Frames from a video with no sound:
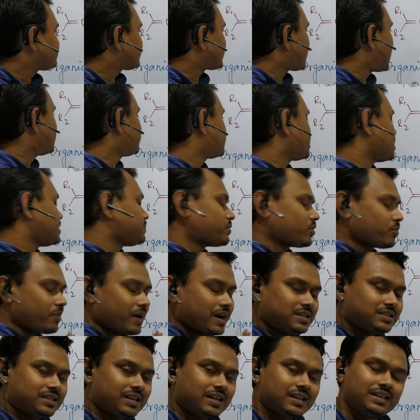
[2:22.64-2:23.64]
I shall
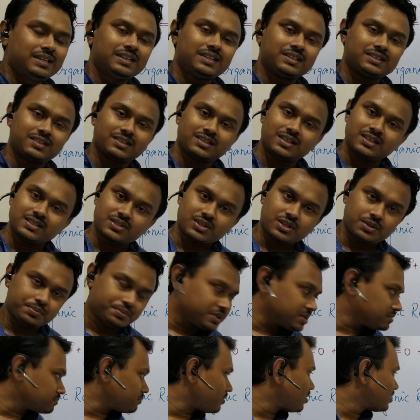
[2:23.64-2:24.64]
provide the link in the
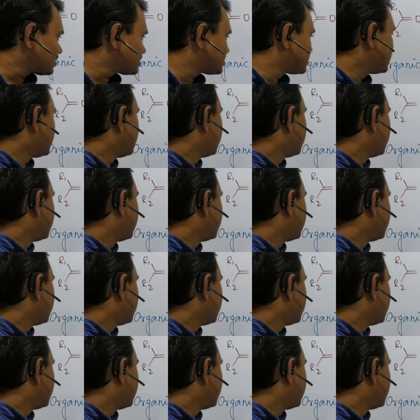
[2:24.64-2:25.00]
description box.